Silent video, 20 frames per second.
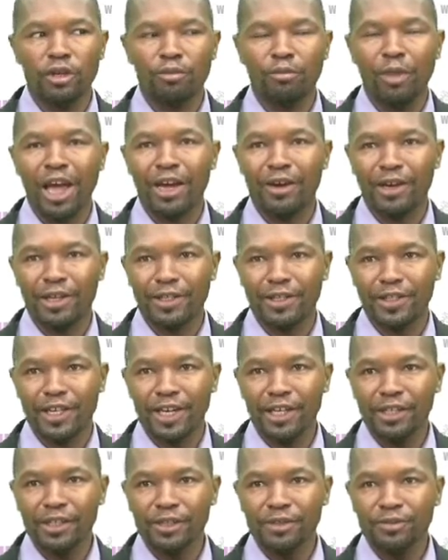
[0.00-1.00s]

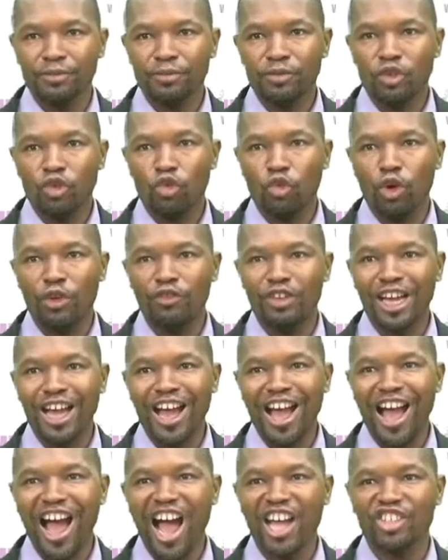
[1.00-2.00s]
microstar with the
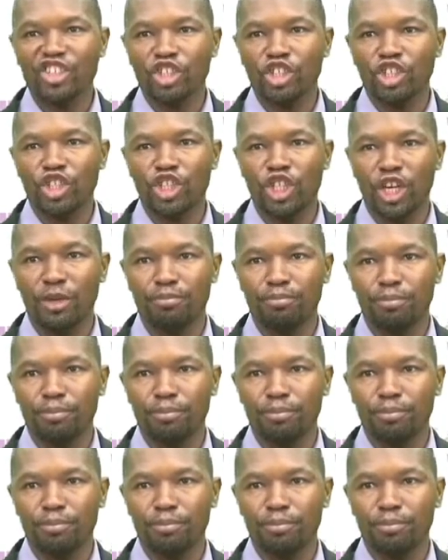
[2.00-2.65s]
heart shape.